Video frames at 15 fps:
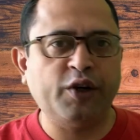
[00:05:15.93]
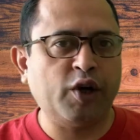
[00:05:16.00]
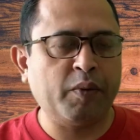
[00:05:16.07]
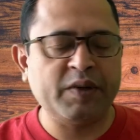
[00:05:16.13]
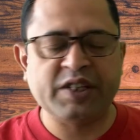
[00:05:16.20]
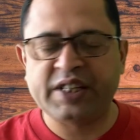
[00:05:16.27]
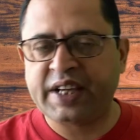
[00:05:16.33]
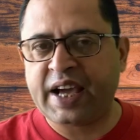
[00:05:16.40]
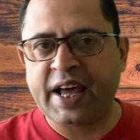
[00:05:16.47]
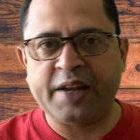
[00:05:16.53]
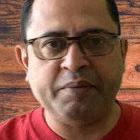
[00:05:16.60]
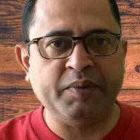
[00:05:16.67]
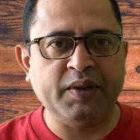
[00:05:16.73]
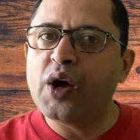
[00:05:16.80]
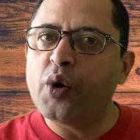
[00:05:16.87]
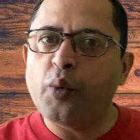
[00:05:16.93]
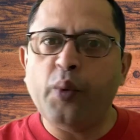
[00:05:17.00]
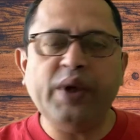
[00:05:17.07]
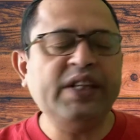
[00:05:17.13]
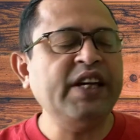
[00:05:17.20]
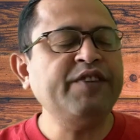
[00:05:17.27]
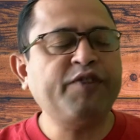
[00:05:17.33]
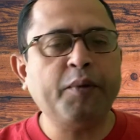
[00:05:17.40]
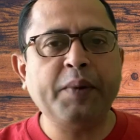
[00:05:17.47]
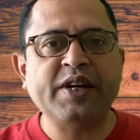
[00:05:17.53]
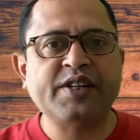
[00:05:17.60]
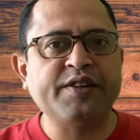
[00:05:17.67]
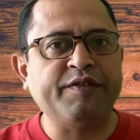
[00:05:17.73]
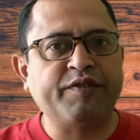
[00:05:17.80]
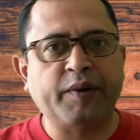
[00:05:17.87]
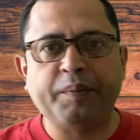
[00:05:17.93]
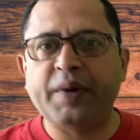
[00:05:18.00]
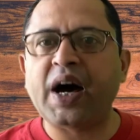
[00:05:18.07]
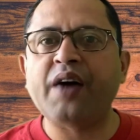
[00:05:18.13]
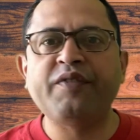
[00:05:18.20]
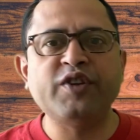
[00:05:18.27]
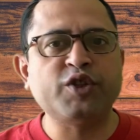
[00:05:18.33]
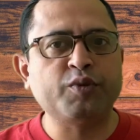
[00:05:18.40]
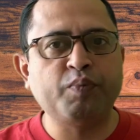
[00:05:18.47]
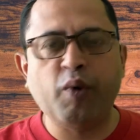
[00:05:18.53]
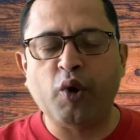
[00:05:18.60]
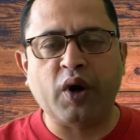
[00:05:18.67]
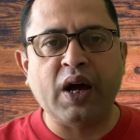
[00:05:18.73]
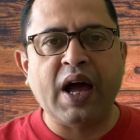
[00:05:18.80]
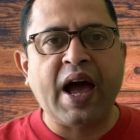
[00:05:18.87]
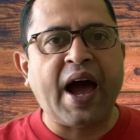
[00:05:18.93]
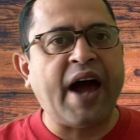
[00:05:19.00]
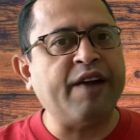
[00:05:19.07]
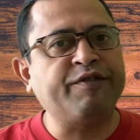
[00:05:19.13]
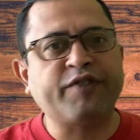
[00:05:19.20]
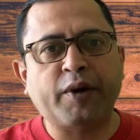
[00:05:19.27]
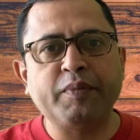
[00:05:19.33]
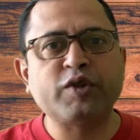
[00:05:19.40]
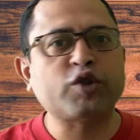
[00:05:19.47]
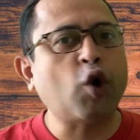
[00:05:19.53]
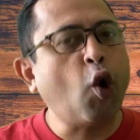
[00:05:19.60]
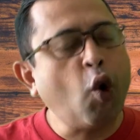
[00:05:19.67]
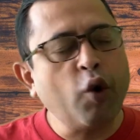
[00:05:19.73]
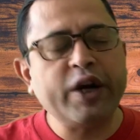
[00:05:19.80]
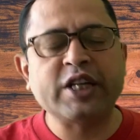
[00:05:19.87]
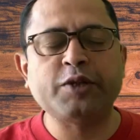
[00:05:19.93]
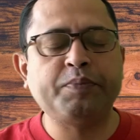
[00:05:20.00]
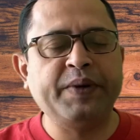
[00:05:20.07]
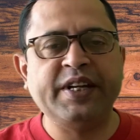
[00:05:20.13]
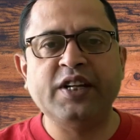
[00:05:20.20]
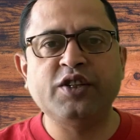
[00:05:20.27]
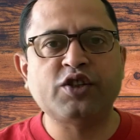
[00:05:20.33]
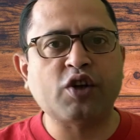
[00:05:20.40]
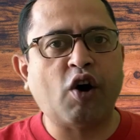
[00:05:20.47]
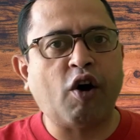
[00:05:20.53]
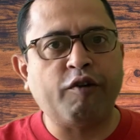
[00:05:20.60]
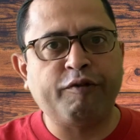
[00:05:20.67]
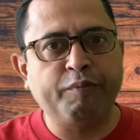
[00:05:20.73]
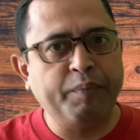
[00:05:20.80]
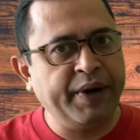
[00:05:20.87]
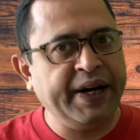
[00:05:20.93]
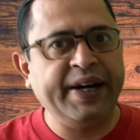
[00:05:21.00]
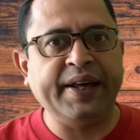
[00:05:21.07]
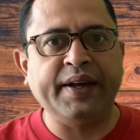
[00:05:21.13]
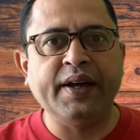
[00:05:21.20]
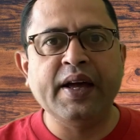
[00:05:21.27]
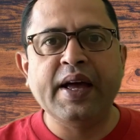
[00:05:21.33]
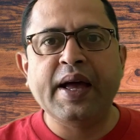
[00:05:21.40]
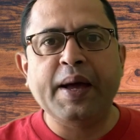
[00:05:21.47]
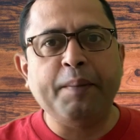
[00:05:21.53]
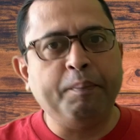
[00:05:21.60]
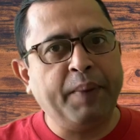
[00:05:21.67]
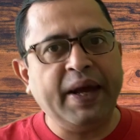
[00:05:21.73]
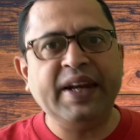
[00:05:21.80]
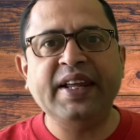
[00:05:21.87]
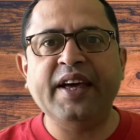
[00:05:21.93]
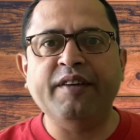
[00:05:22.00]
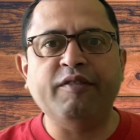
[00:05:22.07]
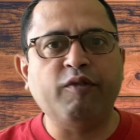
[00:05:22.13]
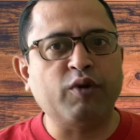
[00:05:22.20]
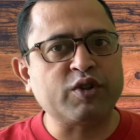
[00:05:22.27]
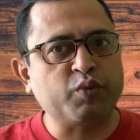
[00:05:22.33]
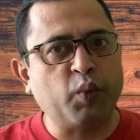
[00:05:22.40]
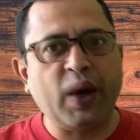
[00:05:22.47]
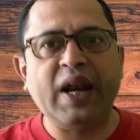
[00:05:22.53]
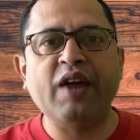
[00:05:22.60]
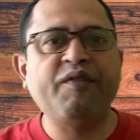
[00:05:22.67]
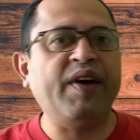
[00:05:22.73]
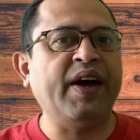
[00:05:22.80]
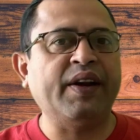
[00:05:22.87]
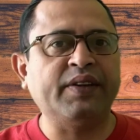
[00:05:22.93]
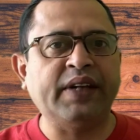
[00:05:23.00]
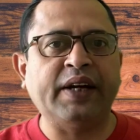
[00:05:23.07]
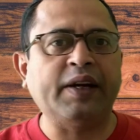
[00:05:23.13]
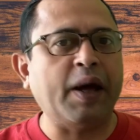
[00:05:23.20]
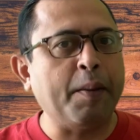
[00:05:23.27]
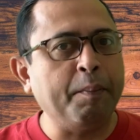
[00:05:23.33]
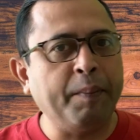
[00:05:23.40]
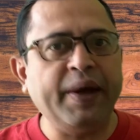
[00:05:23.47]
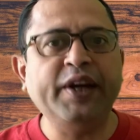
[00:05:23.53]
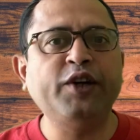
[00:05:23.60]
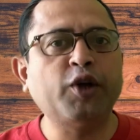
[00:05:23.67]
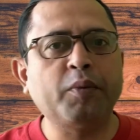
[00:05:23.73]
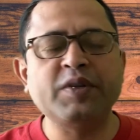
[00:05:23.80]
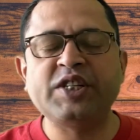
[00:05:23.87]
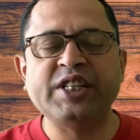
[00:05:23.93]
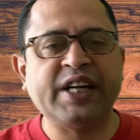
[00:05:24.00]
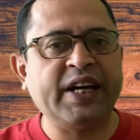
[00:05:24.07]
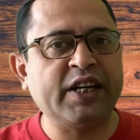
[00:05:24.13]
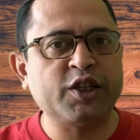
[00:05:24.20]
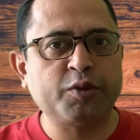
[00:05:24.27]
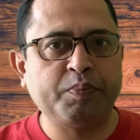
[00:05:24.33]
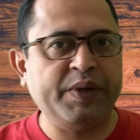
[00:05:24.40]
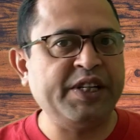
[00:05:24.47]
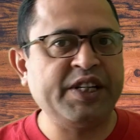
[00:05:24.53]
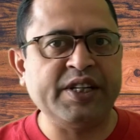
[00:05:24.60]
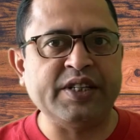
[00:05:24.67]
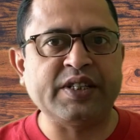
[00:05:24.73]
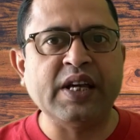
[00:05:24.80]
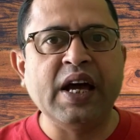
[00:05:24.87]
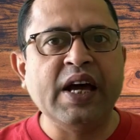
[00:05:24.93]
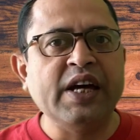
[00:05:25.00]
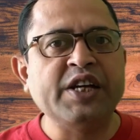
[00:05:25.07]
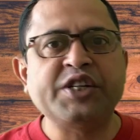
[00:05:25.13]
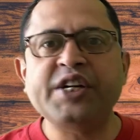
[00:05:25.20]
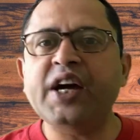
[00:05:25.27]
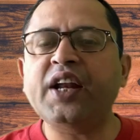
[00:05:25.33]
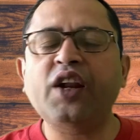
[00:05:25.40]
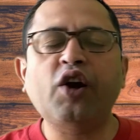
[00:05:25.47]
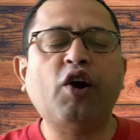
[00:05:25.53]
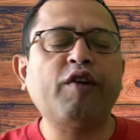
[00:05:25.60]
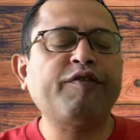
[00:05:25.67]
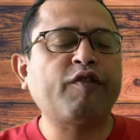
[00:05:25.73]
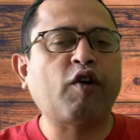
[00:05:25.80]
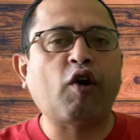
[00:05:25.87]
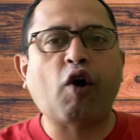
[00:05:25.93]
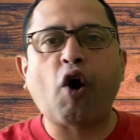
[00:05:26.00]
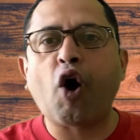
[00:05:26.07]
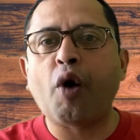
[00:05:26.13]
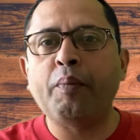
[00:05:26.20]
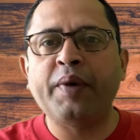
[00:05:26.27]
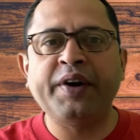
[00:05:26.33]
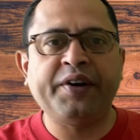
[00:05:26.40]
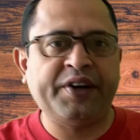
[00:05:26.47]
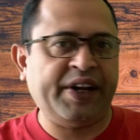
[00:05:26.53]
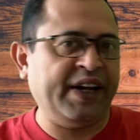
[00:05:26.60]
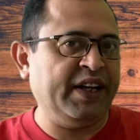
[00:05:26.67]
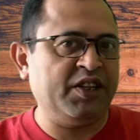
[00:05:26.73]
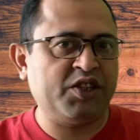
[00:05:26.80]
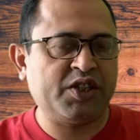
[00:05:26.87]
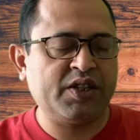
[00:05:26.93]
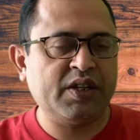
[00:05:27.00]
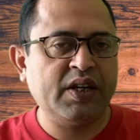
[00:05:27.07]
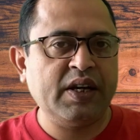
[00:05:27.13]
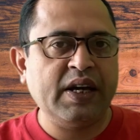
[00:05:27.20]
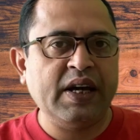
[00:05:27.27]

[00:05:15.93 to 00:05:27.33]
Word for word: domestic animal. With the information from Darwin's book and from his own experience of breeding, Belyaev was well aware that many domesticated species share a lot of common traits.